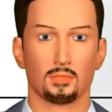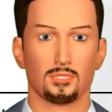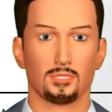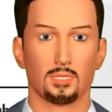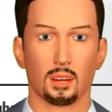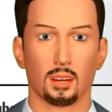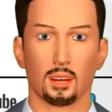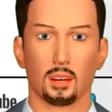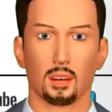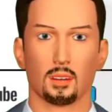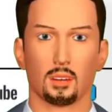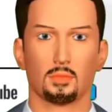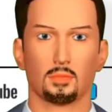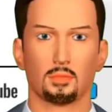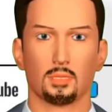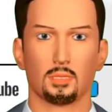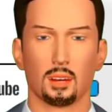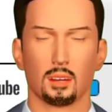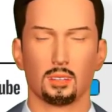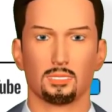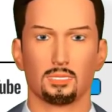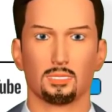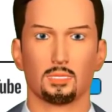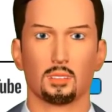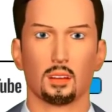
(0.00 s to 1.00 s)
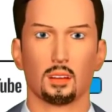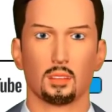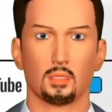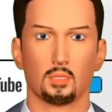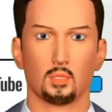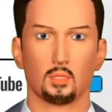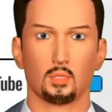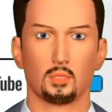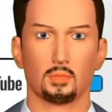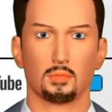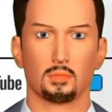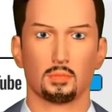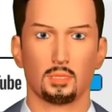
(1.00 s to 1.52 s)
For more detailed
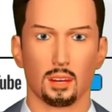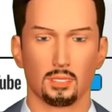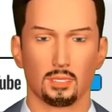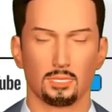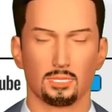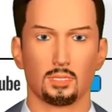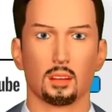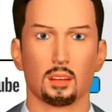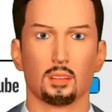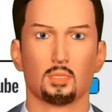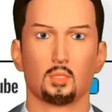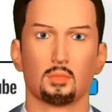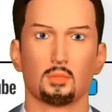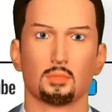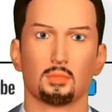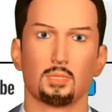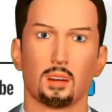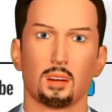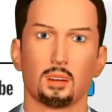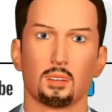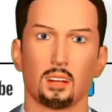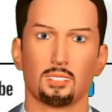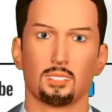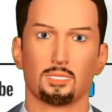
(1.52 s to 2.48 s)
information about our compliance